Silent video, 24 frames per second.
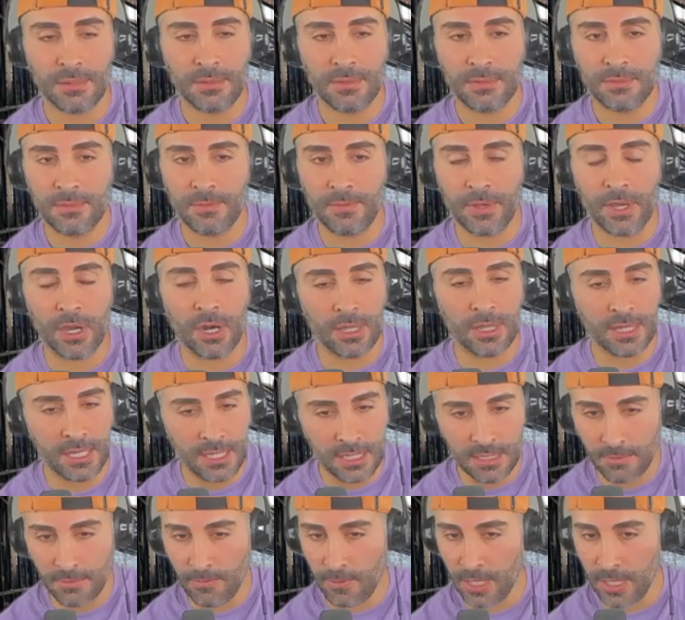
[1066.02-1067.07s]
We all
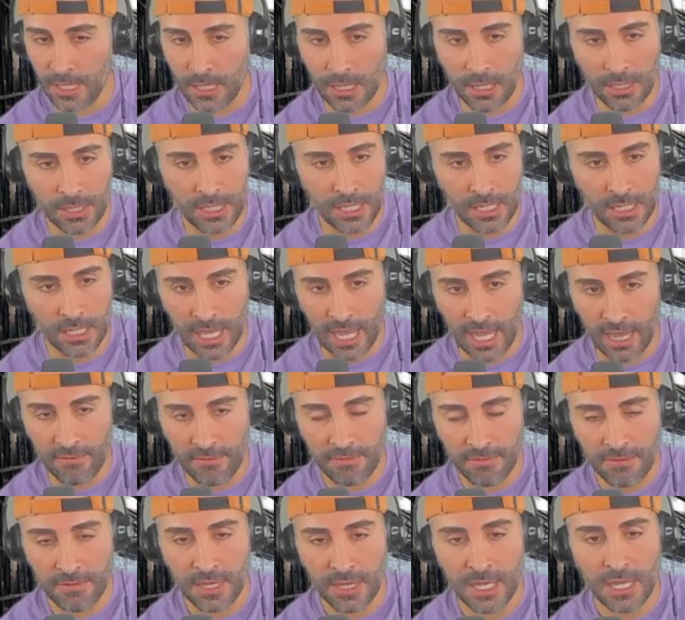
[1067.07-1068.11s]
need to
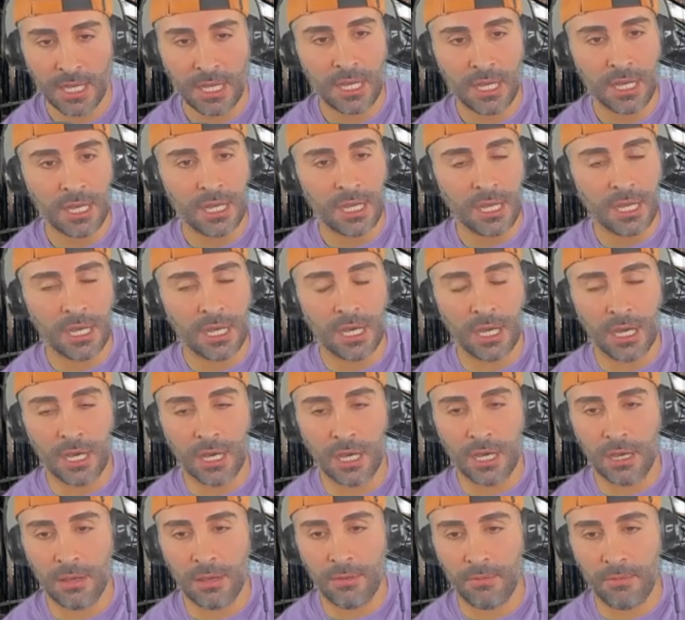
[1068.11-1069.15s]
laugh.
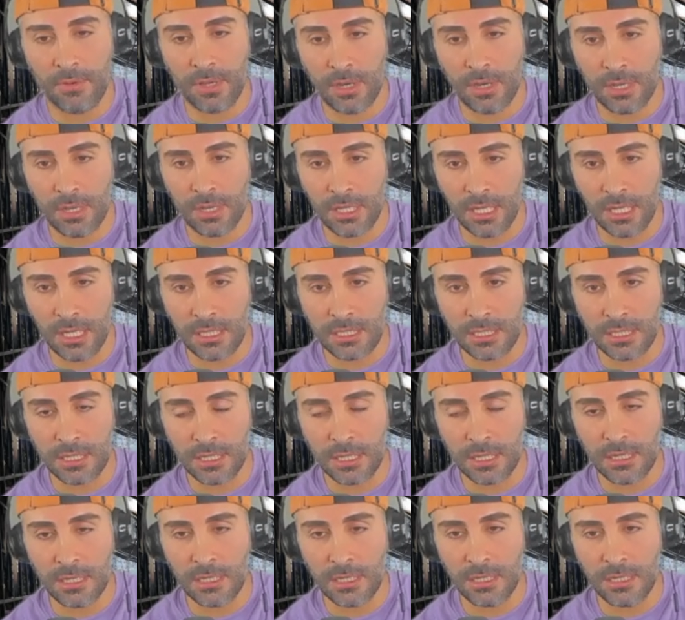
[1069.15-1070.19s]
We all need to